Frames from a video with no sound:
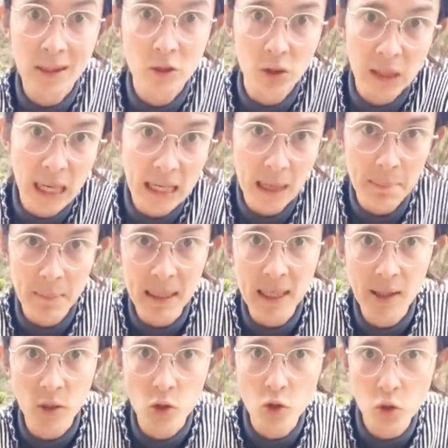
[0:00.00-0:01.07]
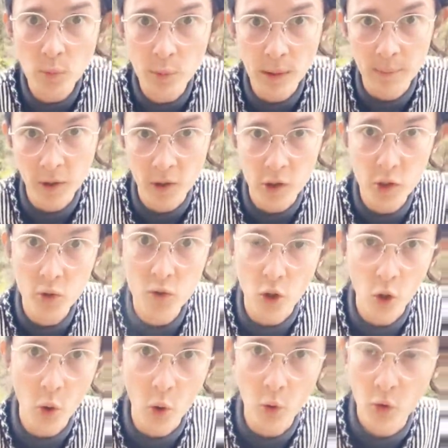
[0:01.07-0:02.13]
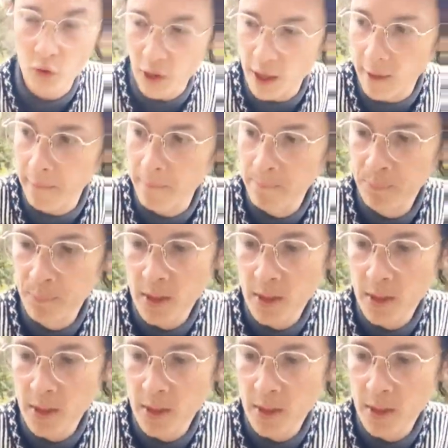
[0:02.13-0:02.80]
it. Tonight I'm making a soup. I'm going to use the whole thing,